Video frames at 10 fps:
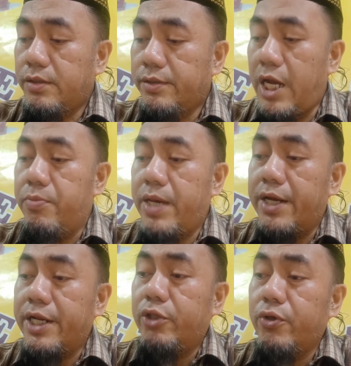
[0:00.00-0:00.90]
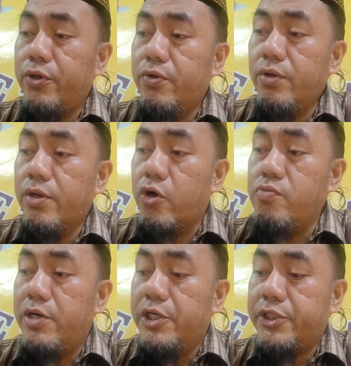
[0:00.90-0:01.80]
Now, may I read to you
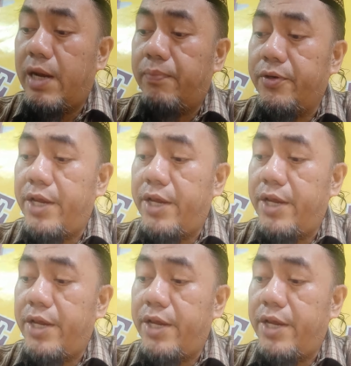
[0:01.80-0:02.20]
Romans chapter